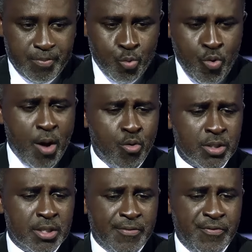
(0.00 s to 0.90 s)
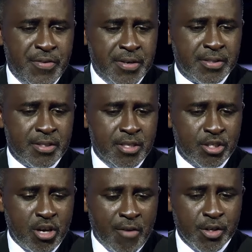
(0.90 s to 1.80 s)
Where was the first
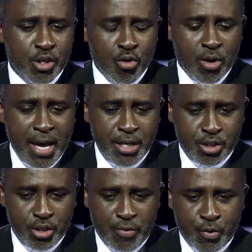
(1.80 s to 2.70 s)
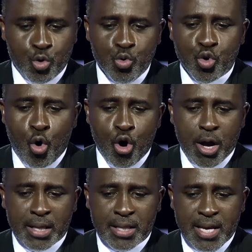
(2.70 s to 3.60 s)
discovered location of crude
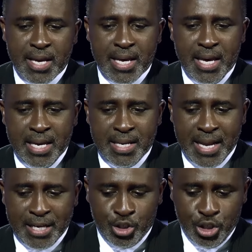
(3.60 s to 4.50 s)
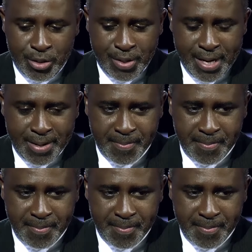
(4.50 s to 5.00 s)
oil in Nigeria?